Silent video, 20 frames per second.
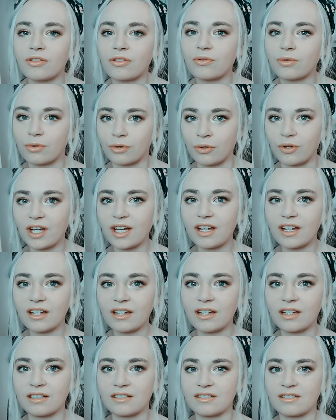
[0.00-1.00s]
through it.
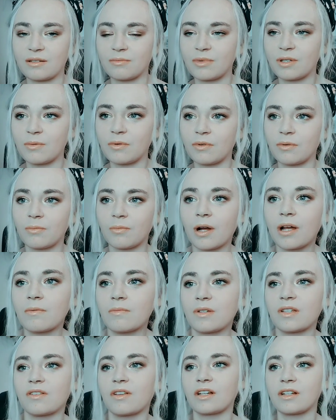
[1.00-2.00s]
And some people might
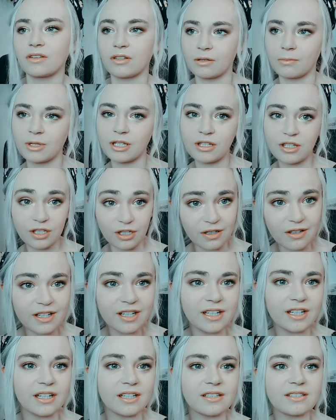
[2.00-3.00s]
be like a little bit
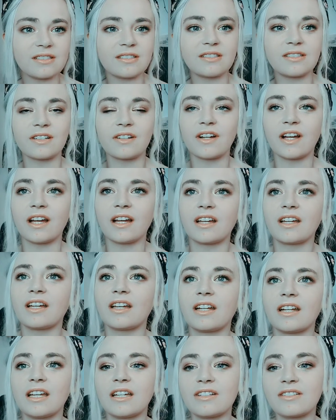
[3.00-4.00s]
curious to it.
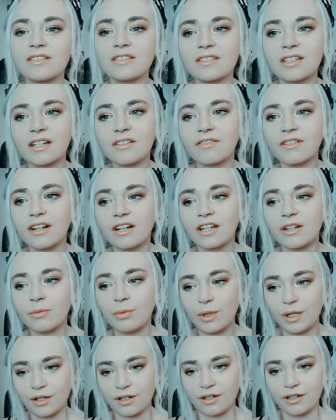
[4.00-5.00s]
And it's just like very
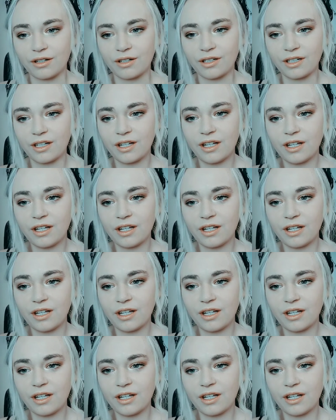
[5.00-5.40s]
weird.